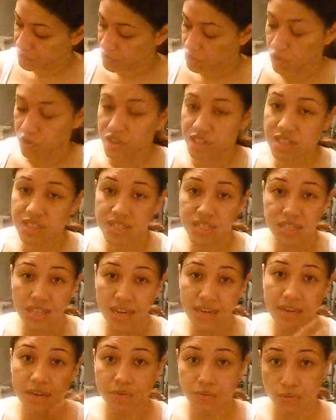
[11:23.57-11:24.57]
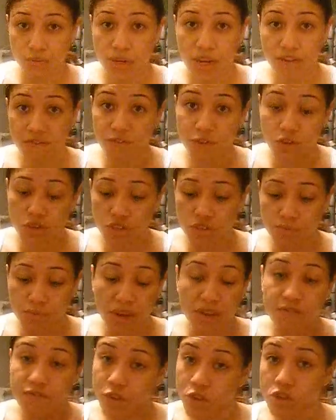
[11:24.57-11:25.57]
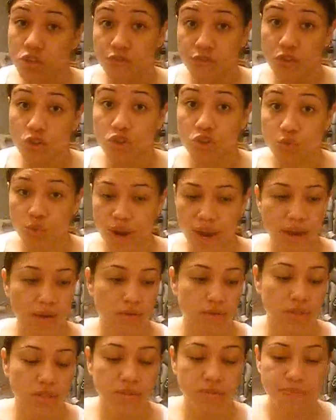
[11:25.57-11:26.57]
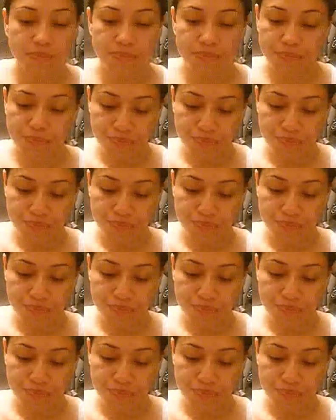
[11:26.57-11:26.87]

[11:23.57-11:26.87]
So this is like when my first round.